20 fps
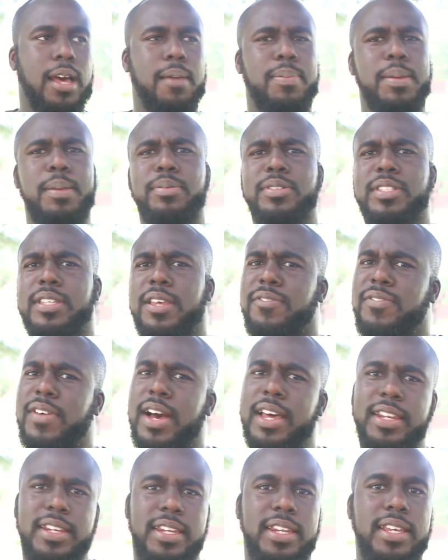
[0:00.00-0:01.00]
People say
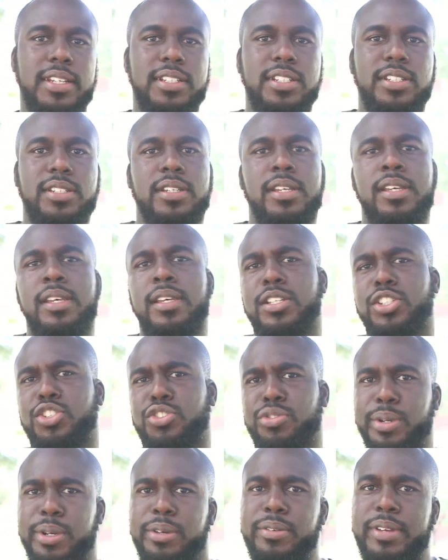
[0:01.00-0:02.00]
find a niche,
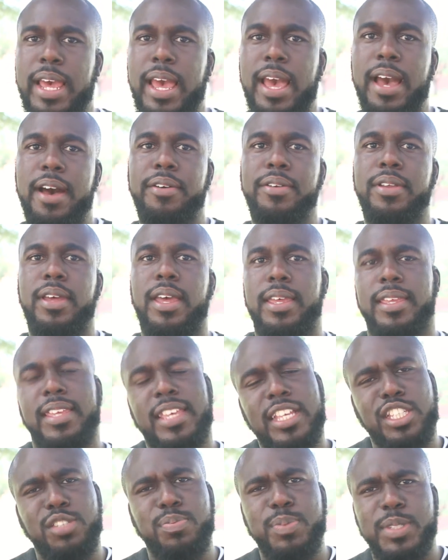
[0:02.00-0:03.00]
drill down and
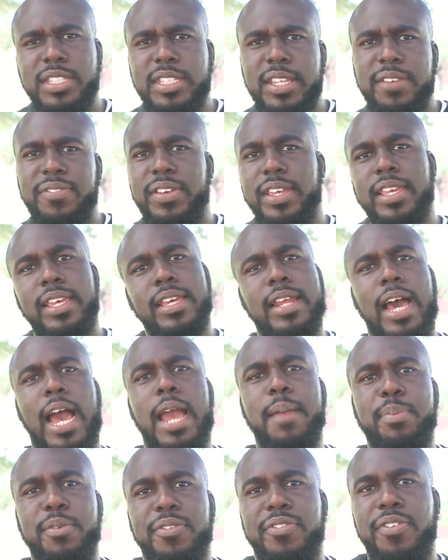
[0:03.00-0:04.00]
get specific, get
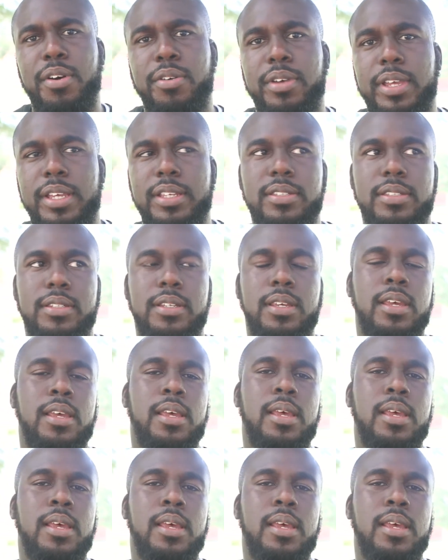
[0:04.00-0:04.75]
hyper-focused.